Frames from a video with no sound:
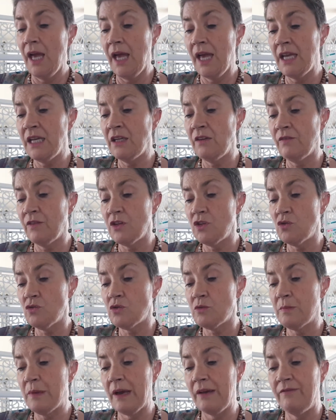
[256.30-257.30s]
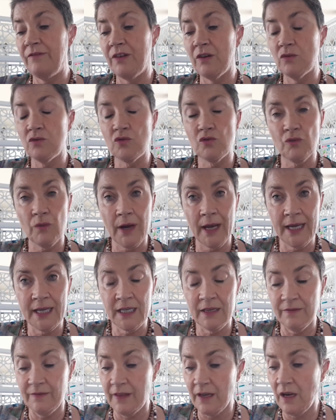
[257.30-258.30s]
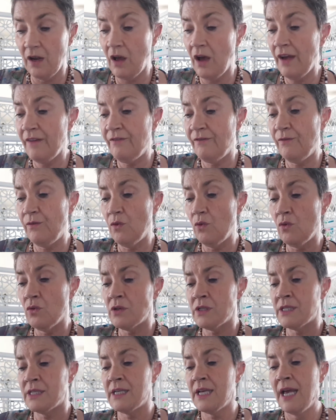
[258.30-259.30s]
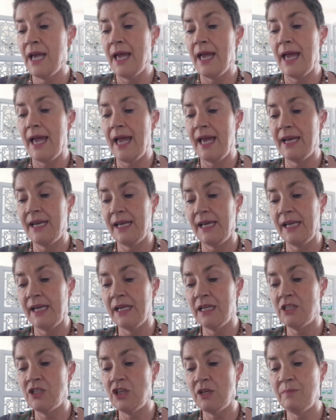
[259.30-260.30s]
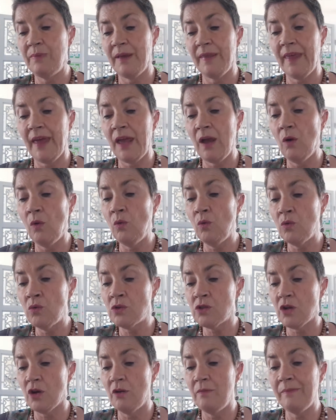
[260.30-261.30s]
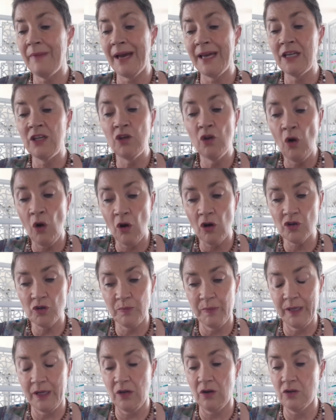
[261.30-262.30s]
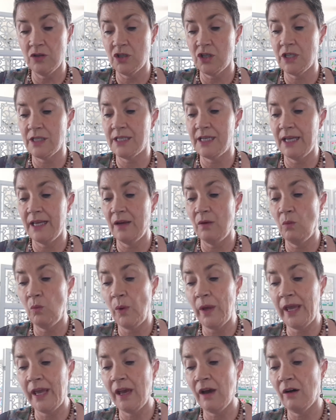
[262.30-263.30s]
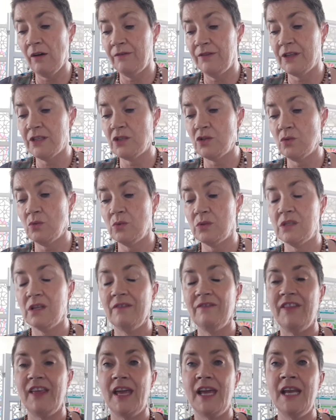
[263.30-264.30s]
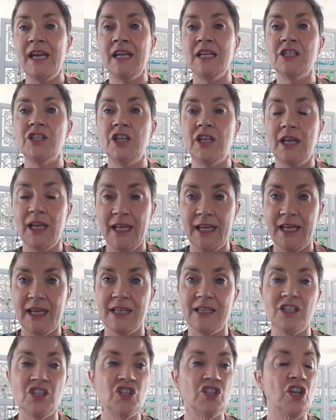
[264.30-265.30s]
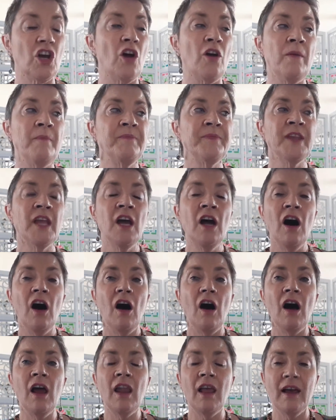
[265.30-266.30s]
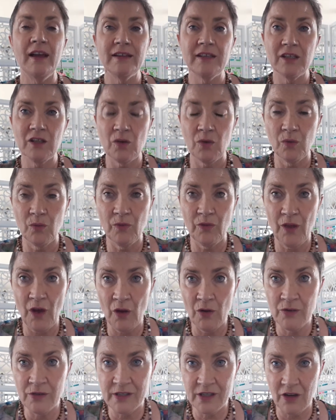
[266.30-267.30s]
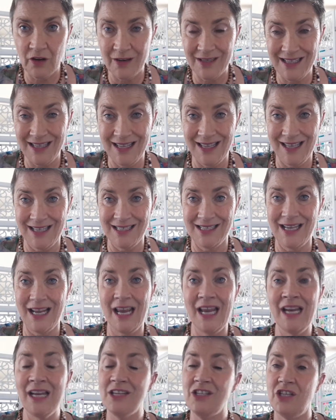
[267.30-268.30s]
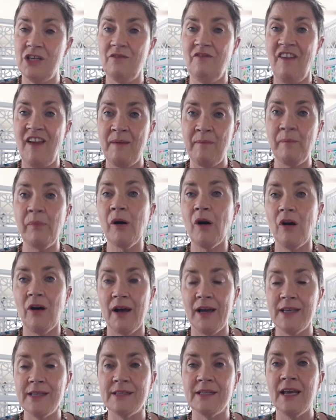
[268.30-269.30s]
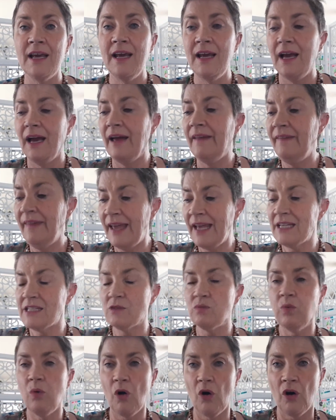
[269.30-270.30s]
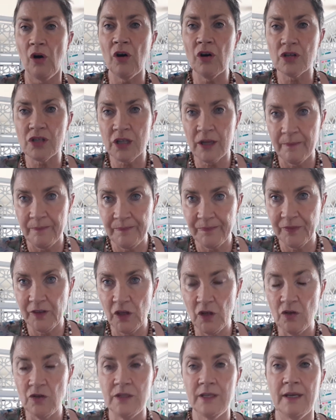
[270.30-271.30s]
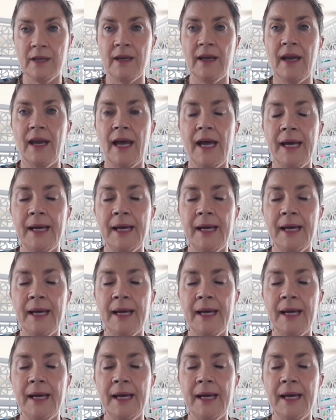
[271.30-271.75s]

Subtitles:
Individuals may feel drained of the life force and energy, but they also may not be consciously aware of the source of the energy leakage. So I like to call those kinds of things energy vampires, and that's what using